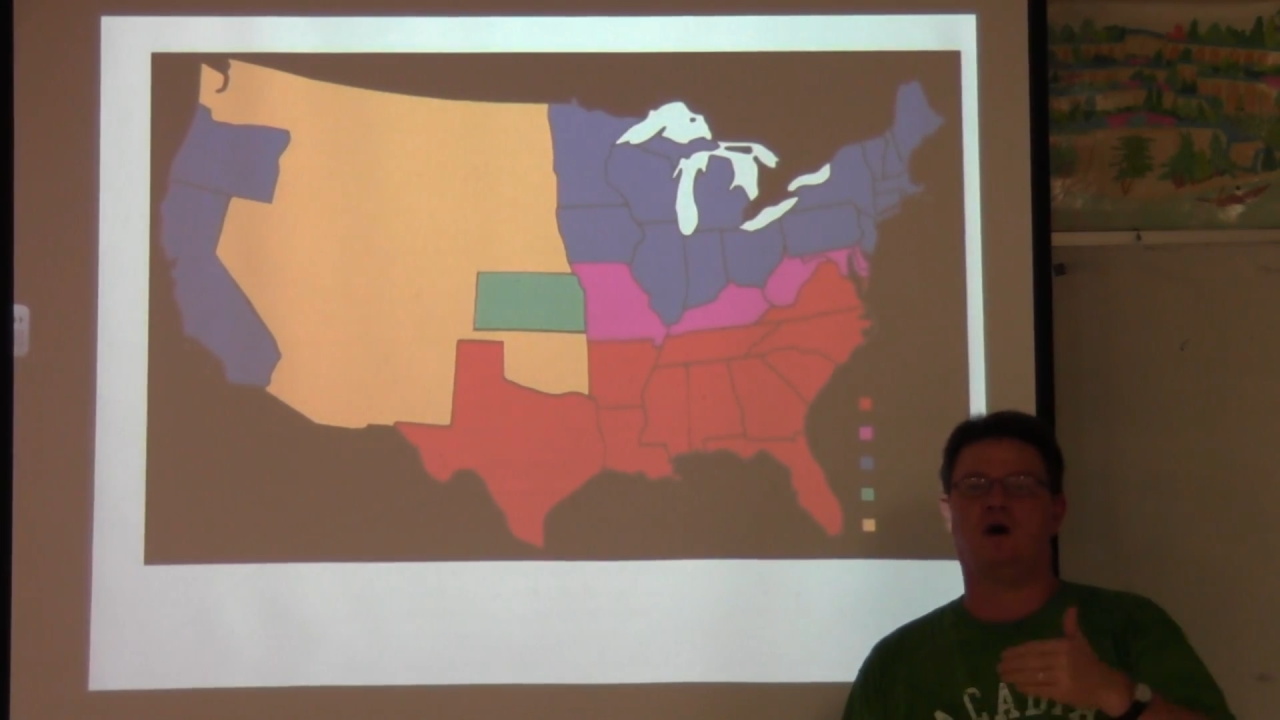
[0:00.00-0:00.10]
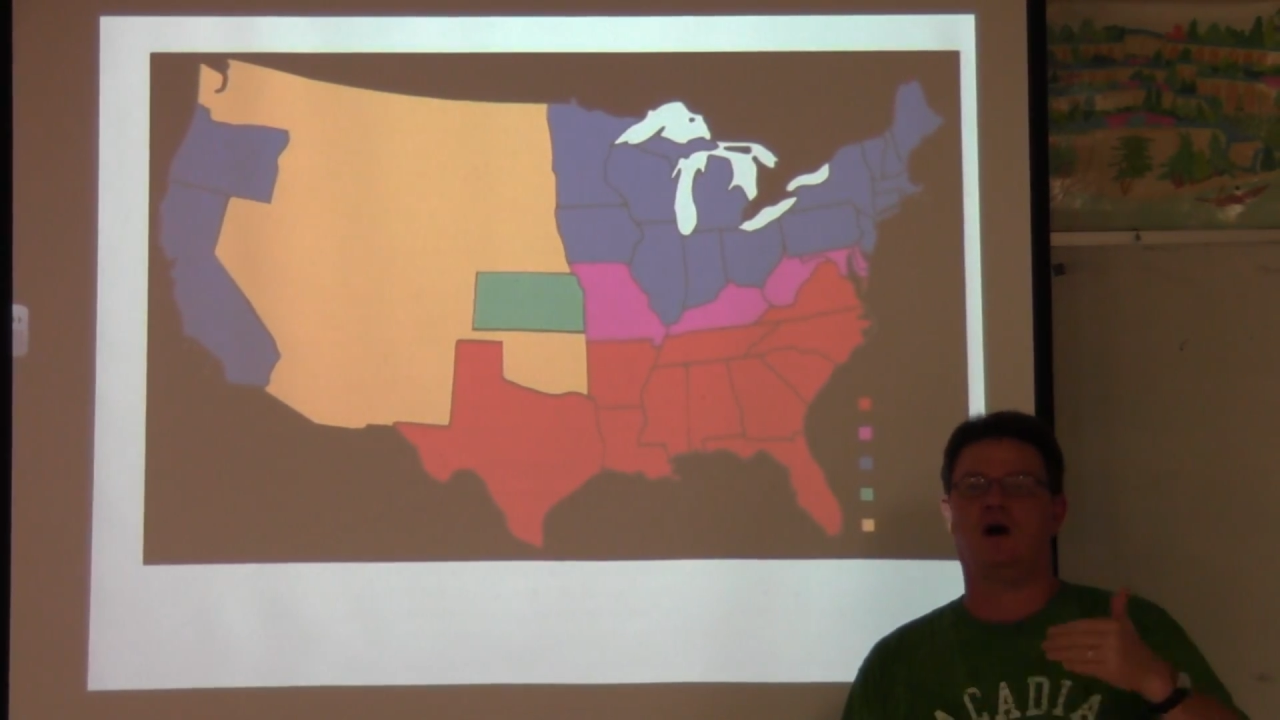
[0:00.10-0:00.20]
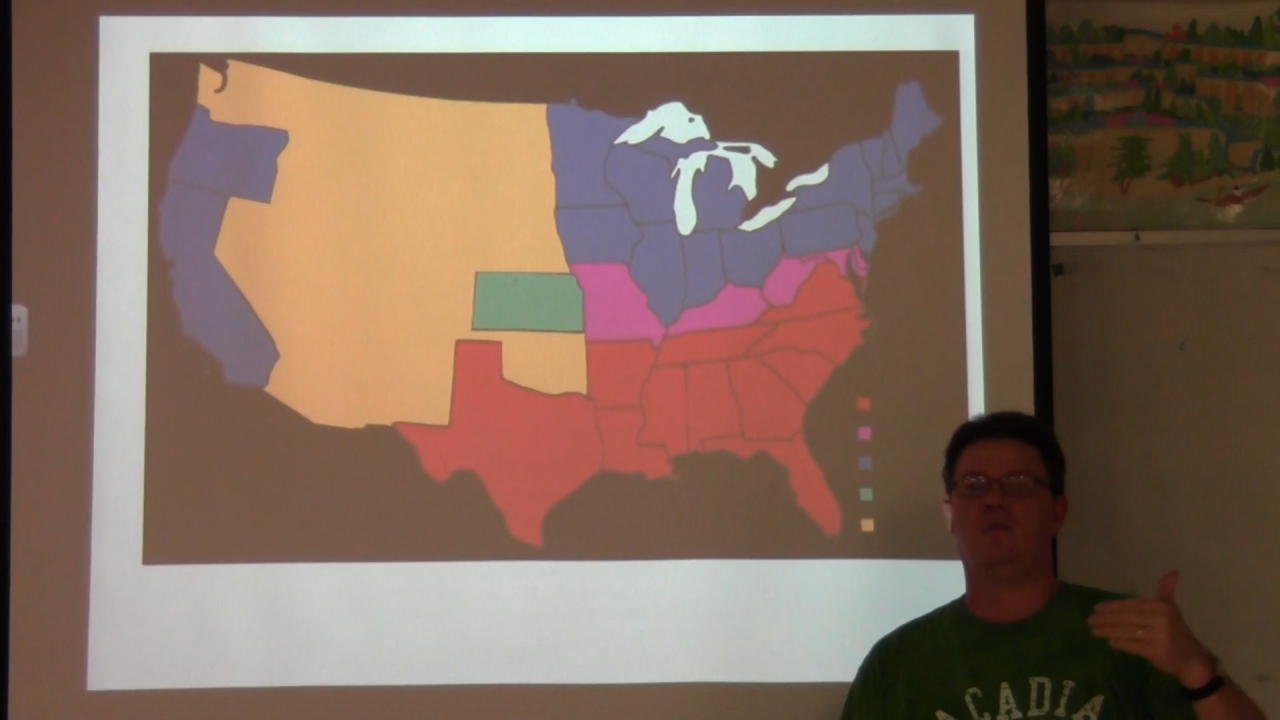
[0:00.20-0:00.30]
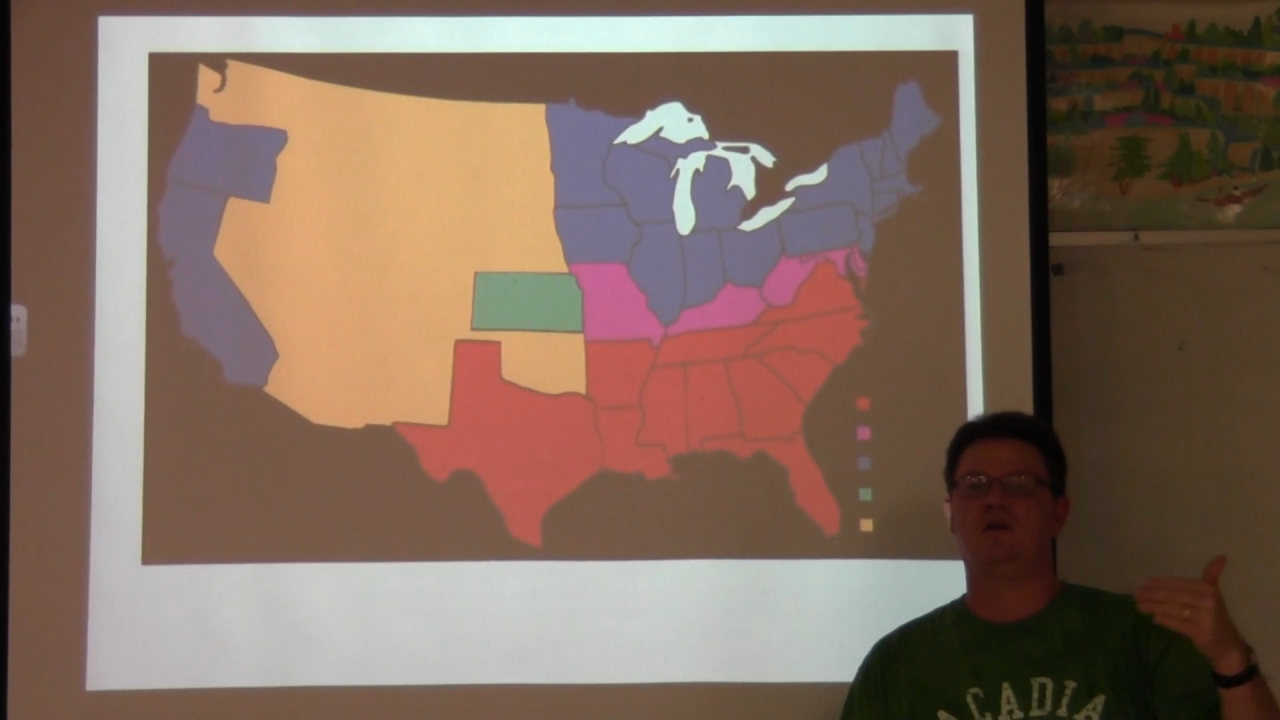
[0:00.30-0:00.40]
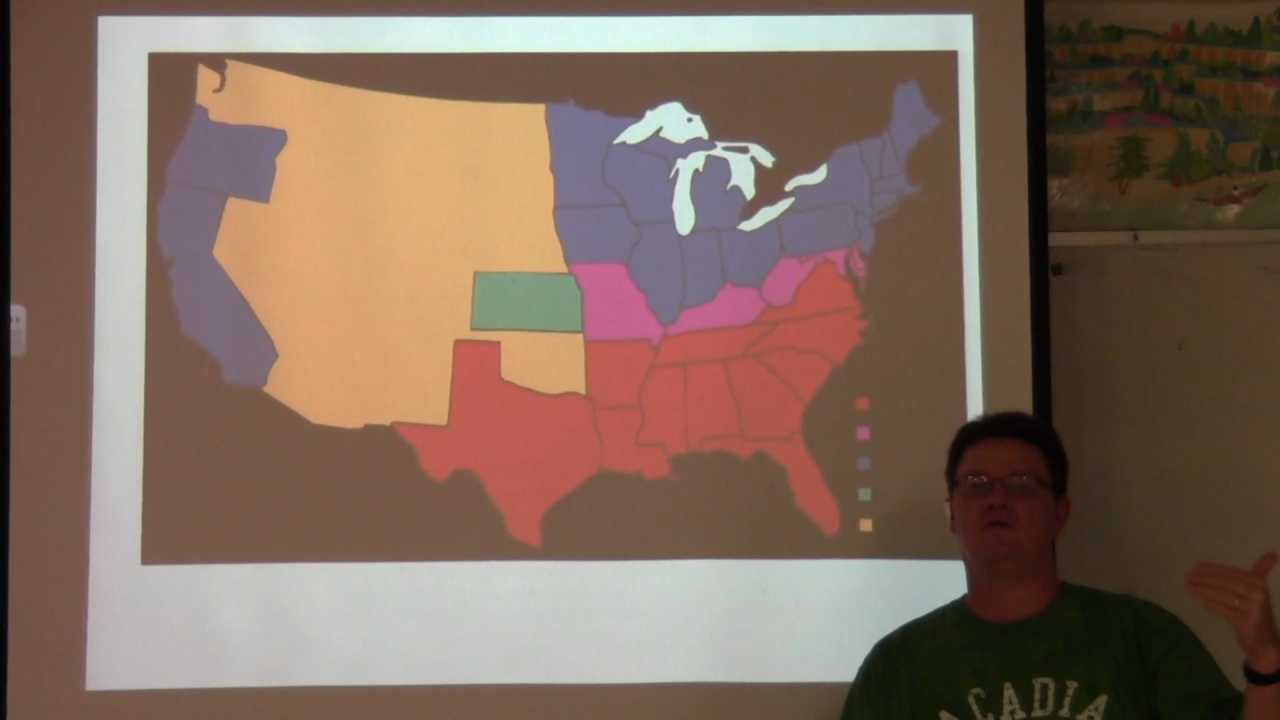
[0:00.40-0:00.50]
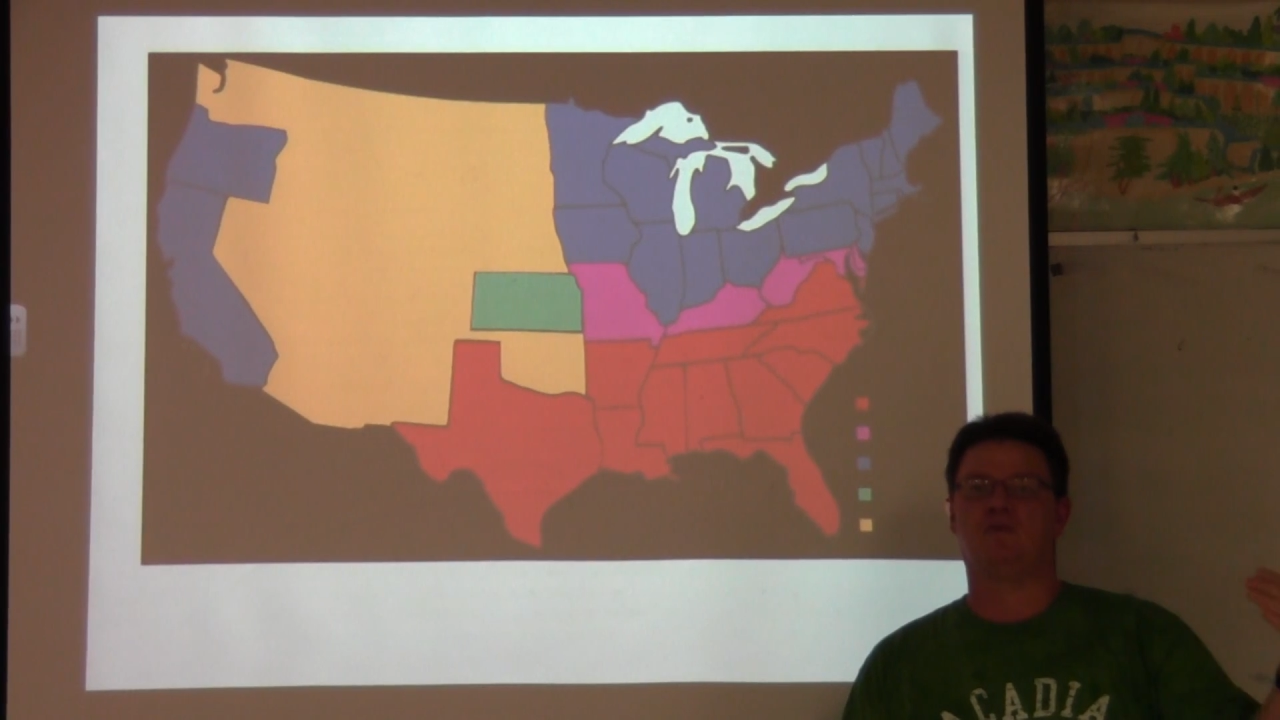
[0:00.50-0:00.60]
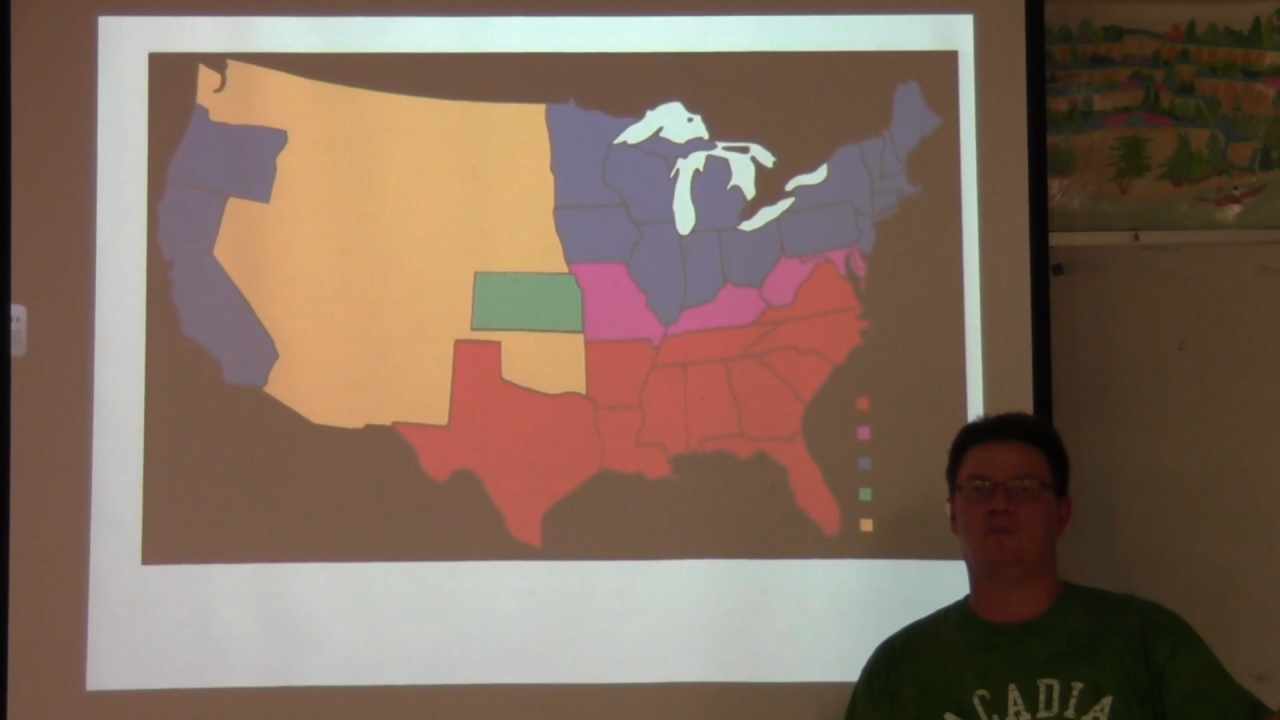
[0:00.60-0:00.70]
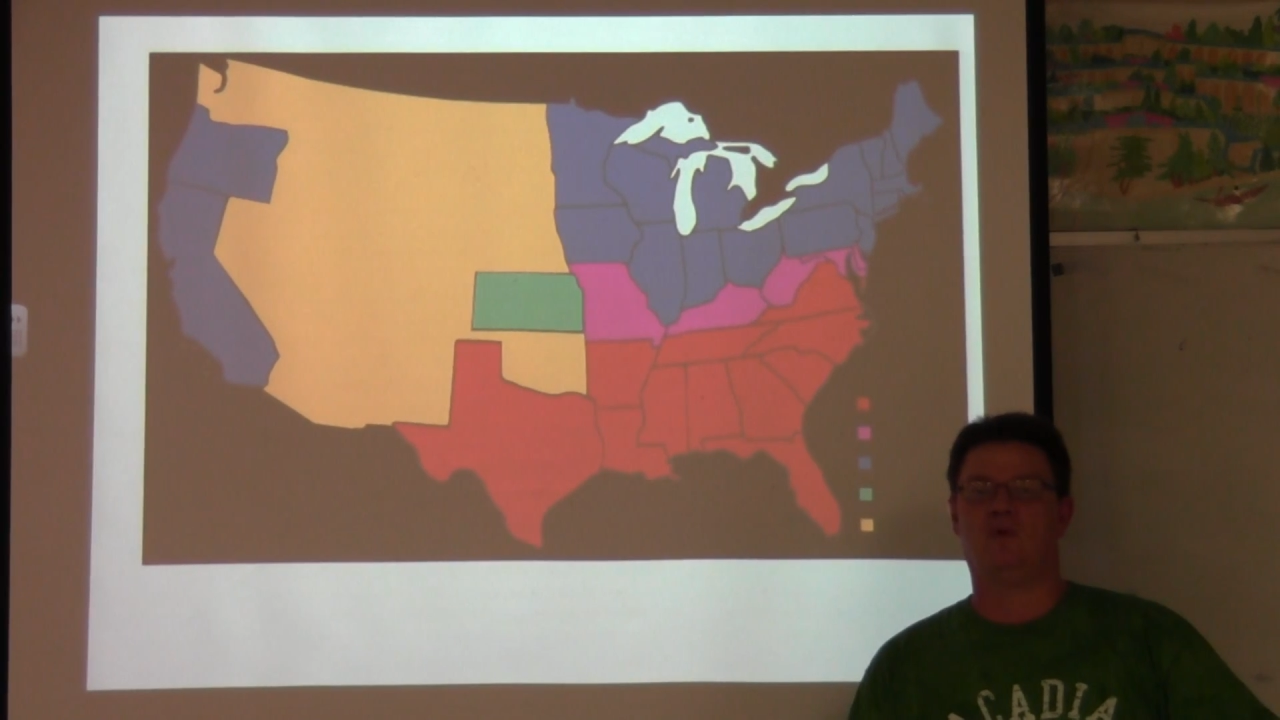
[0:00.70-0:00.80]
army from